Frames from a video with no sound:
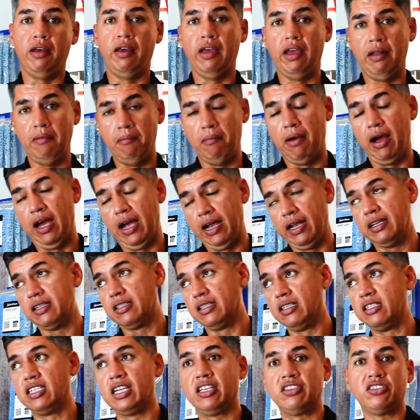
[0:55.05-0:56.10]
in my
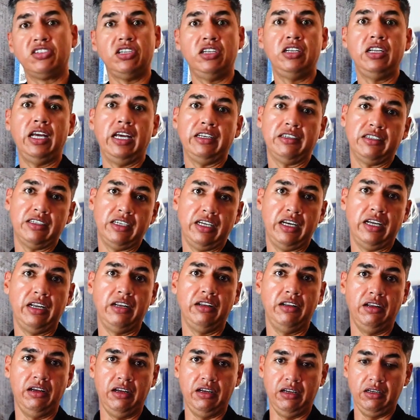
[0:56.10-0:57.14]
suggestion, I said